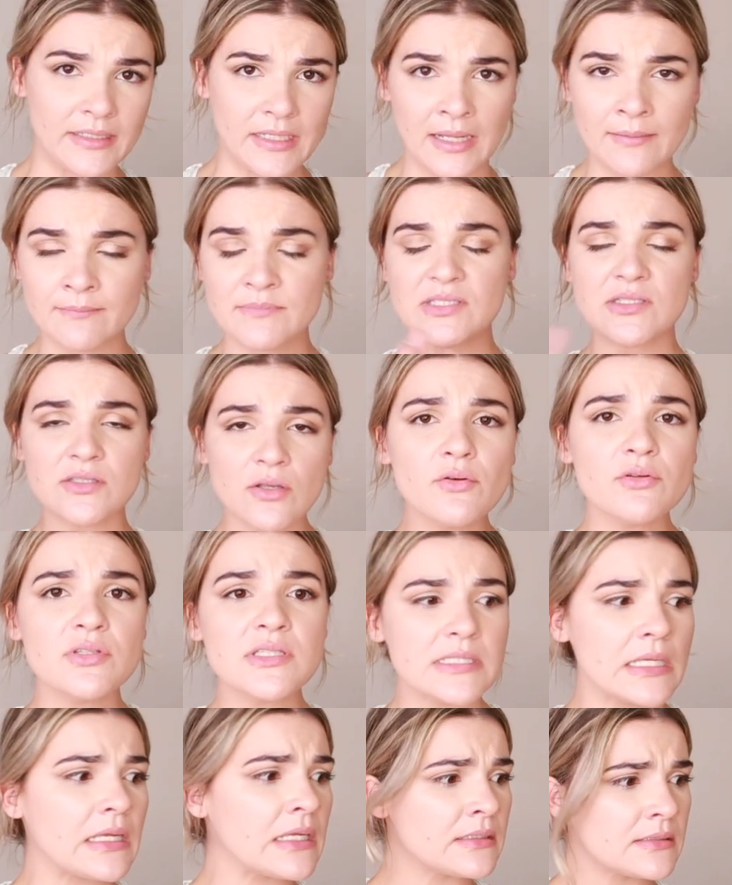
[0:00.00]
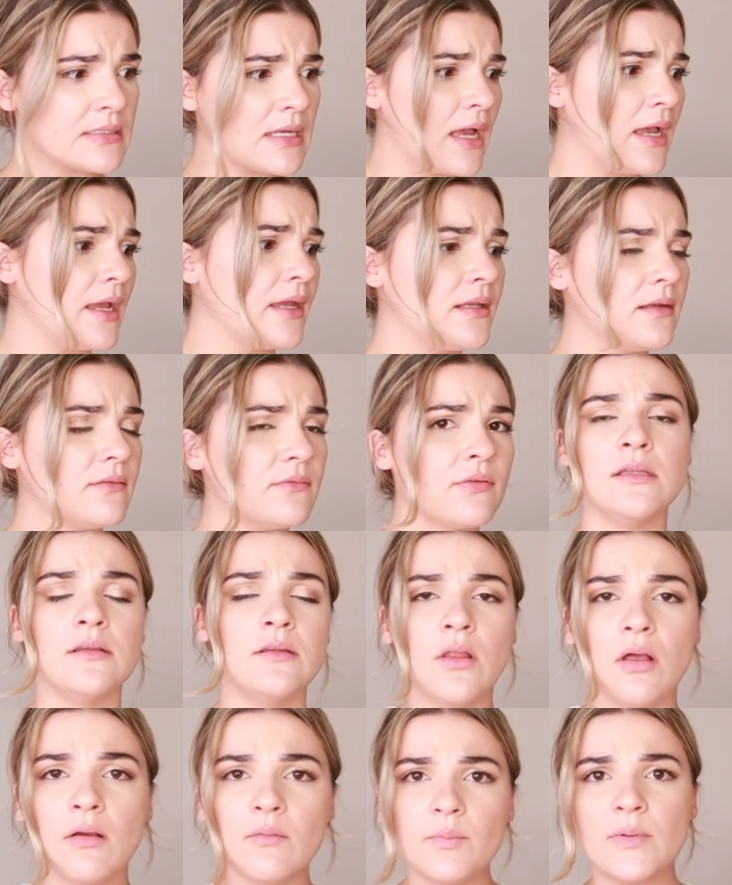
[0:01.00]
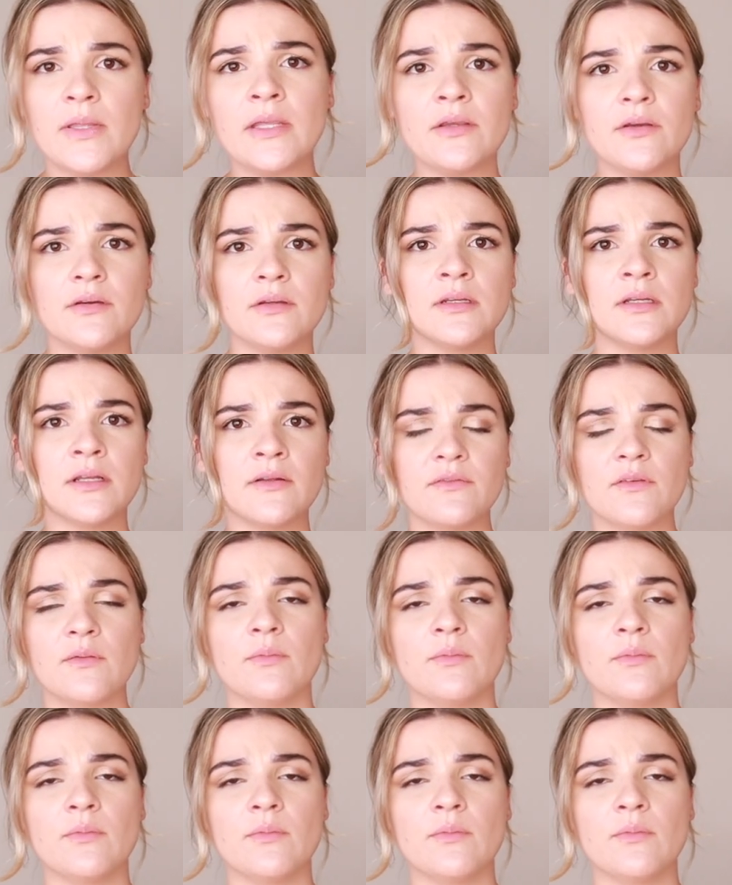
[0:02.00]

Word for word: I'm so sick and tired of not being good enough